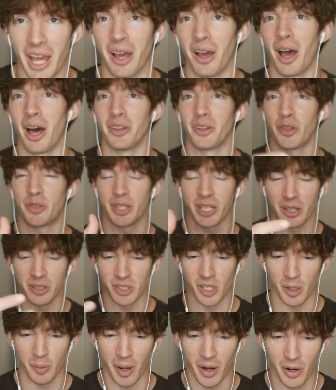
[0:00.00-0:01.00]
uh, the thing I
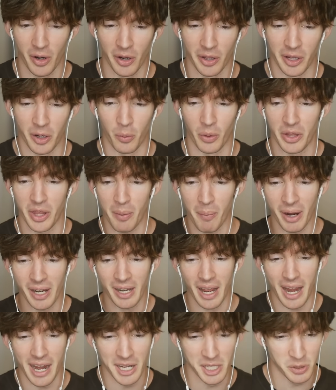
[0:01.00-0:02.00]
was talking about earlier where they
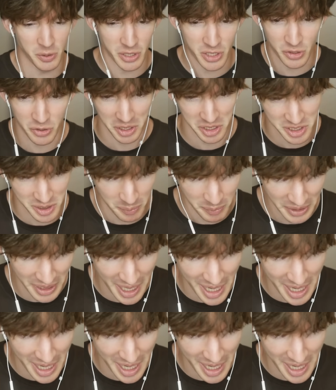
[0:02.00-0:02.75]
might age restrict some